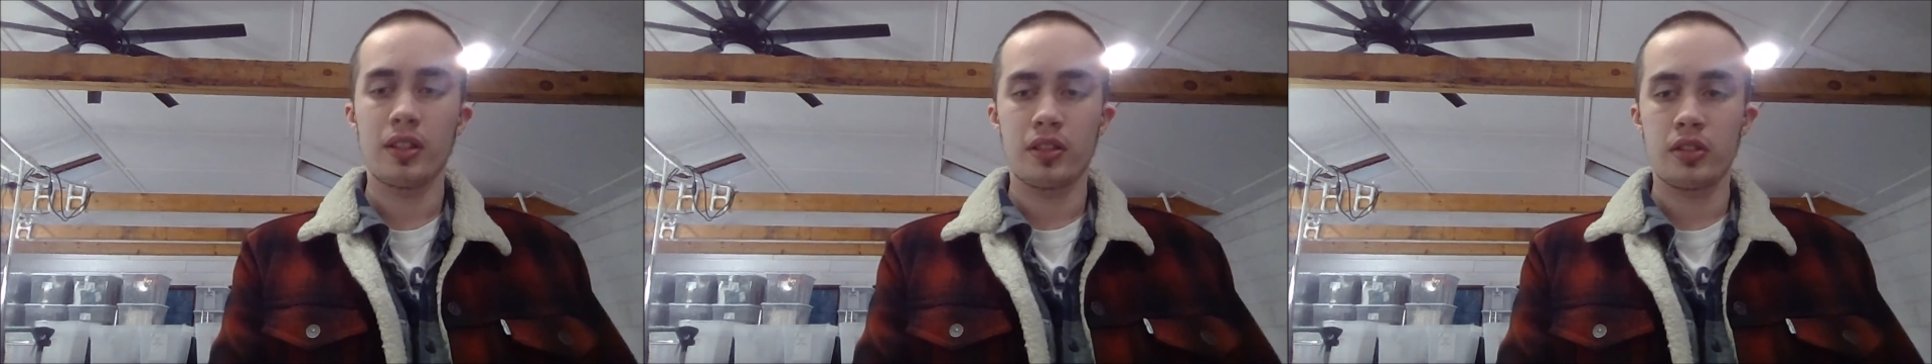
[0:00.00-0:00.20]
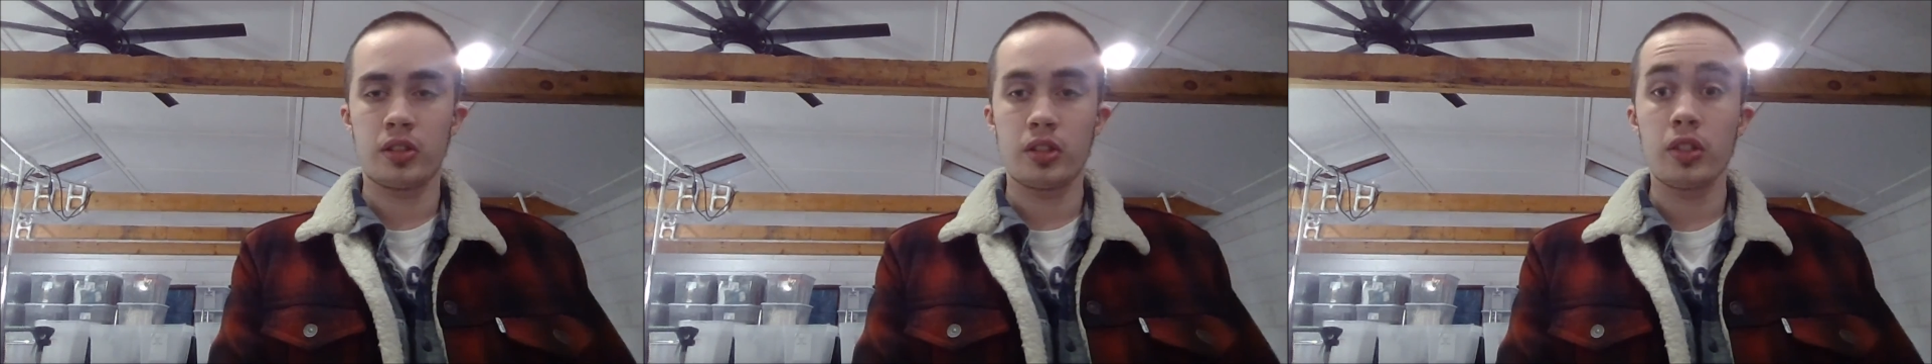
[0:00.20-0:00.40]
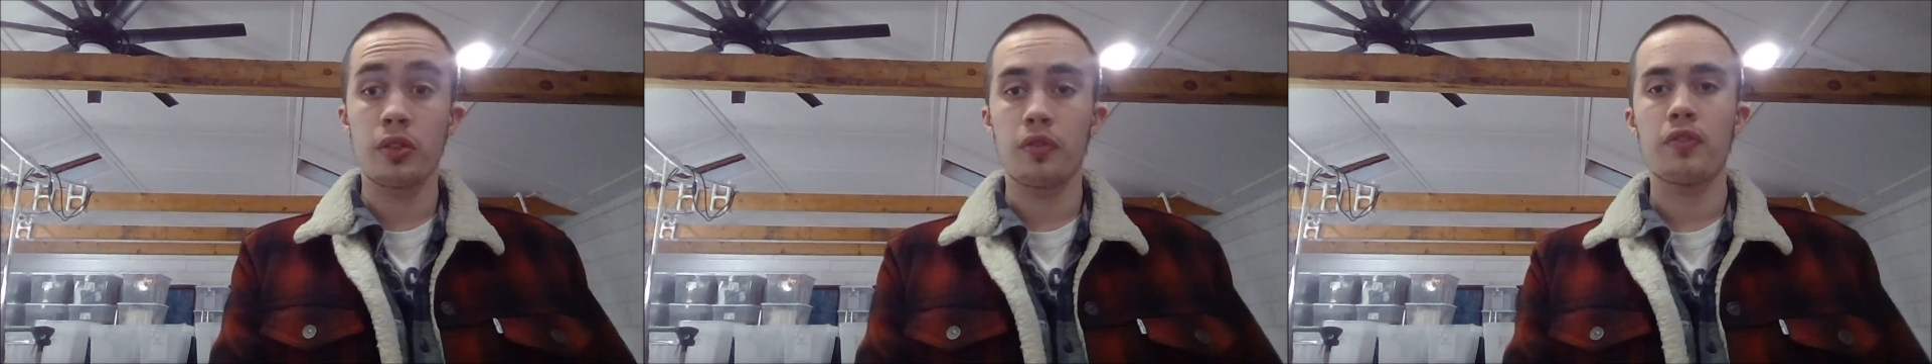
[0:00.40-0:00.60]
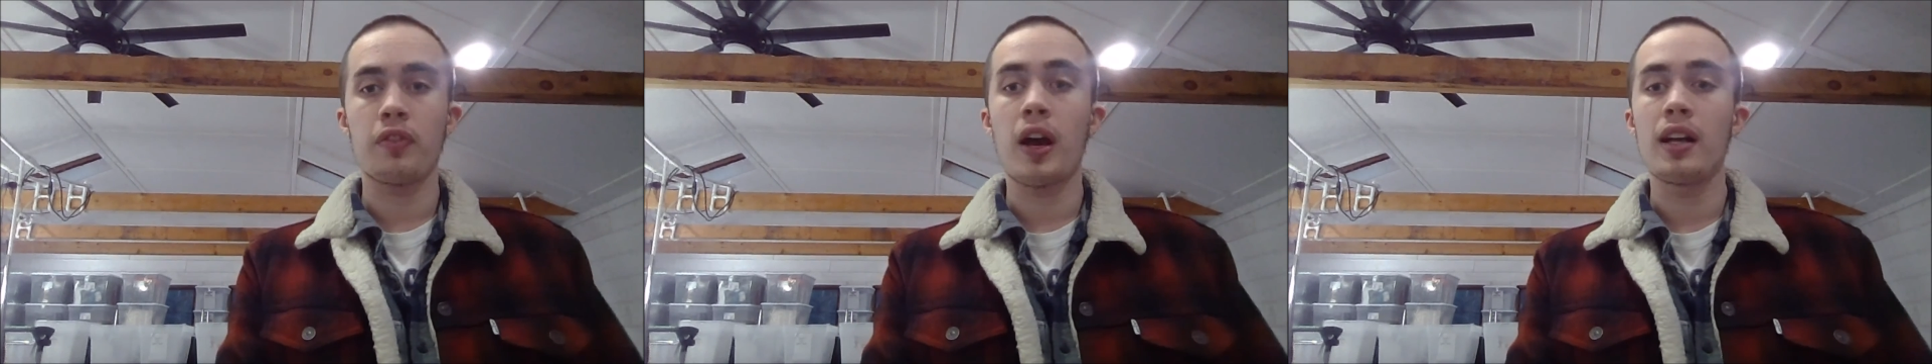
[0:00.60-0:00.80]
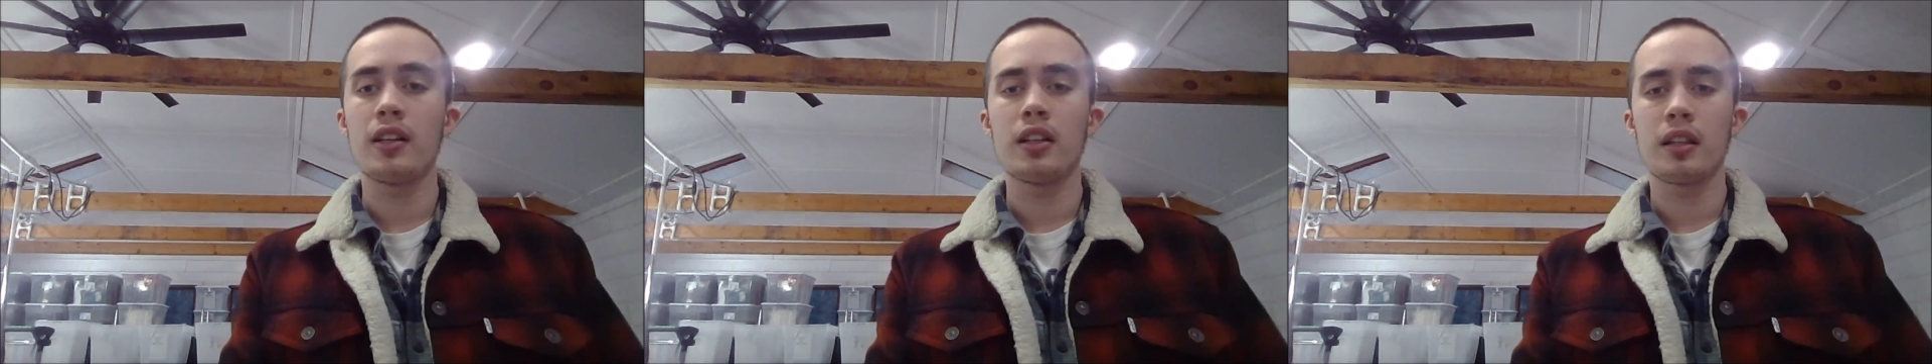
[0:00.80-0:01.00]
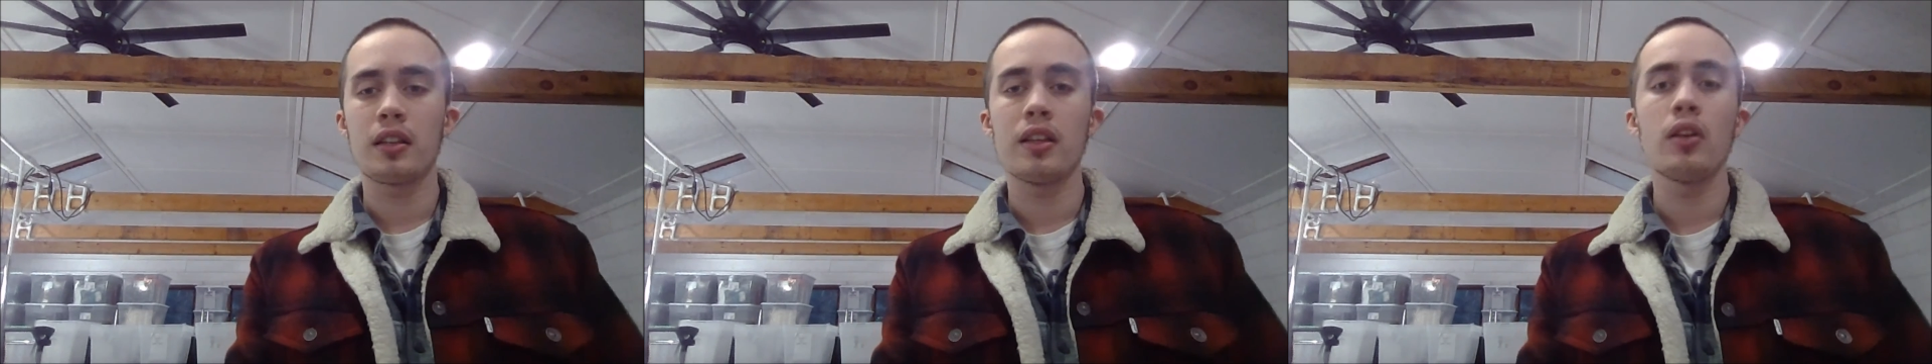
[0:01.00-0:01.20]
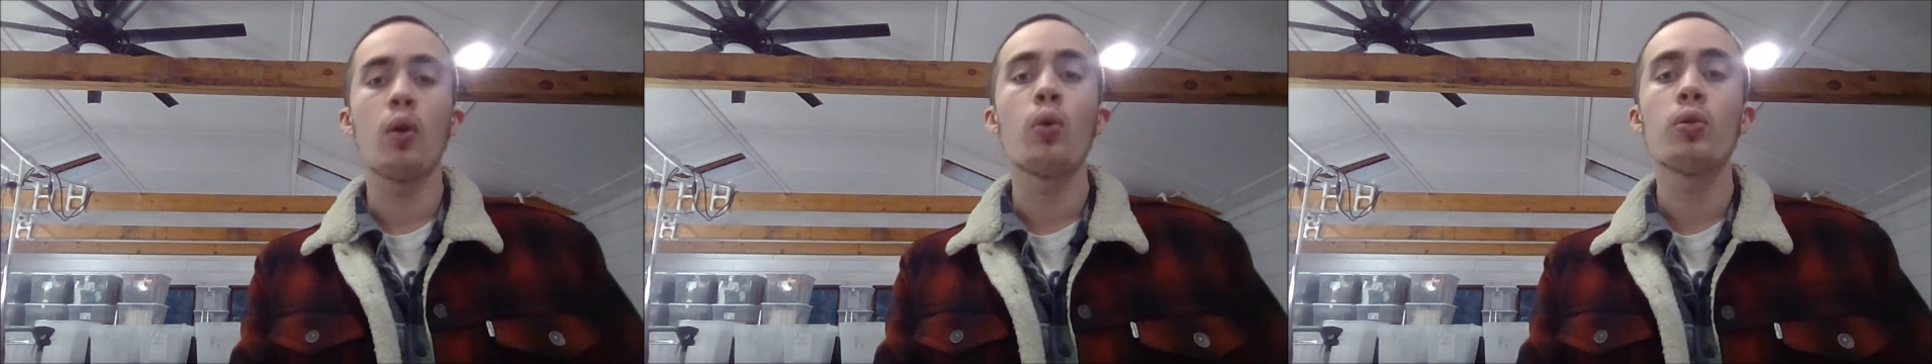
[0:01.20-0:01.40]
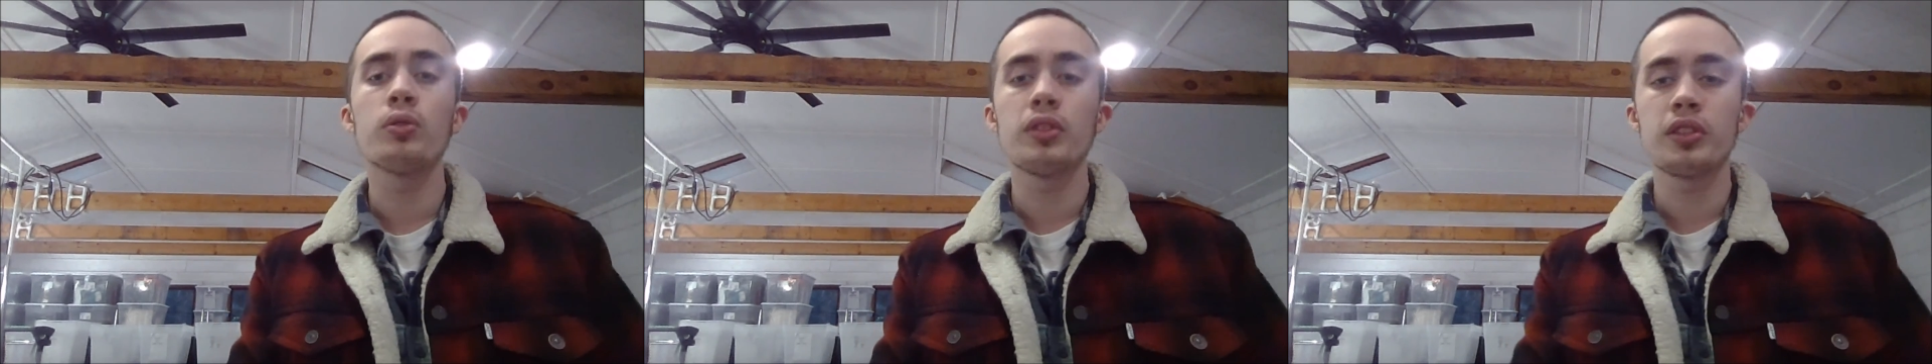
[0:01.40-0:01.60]
is just finding the old
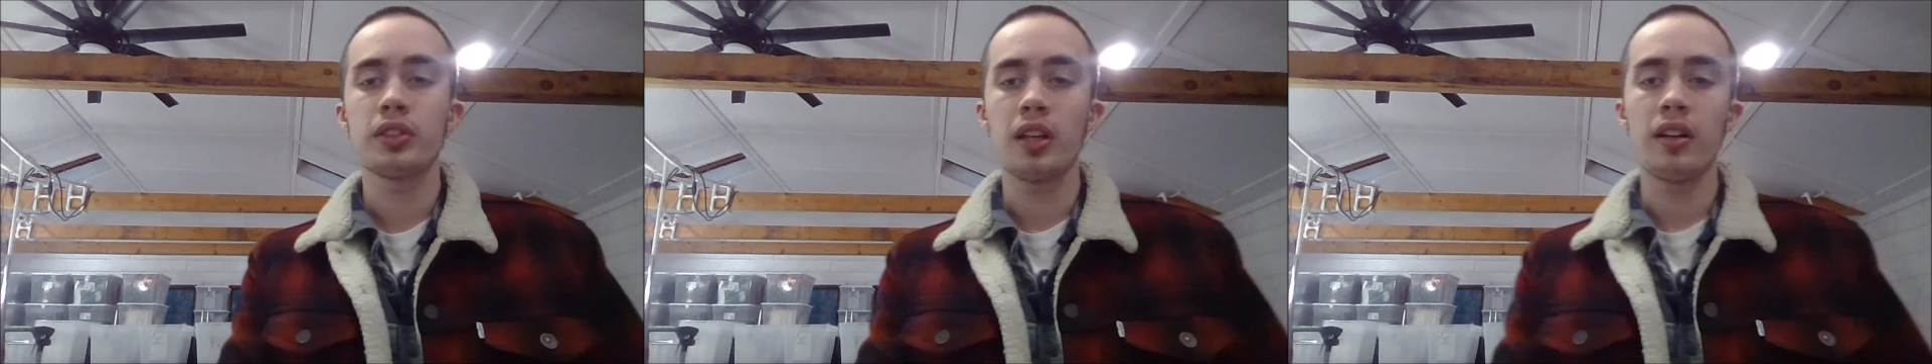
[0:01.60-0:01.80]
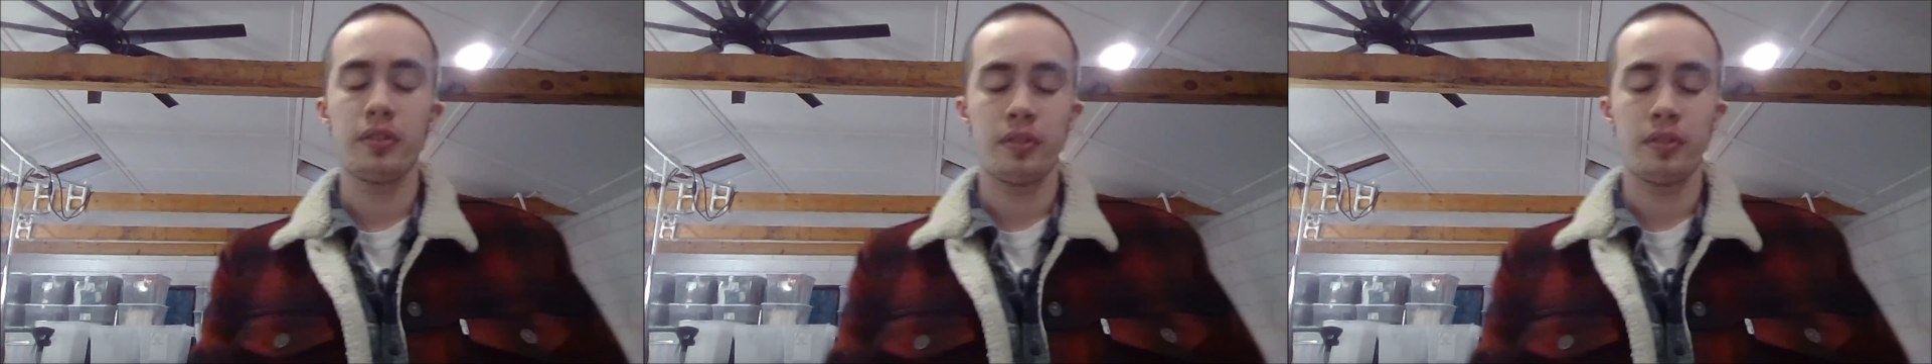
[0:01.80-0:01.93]
stuff.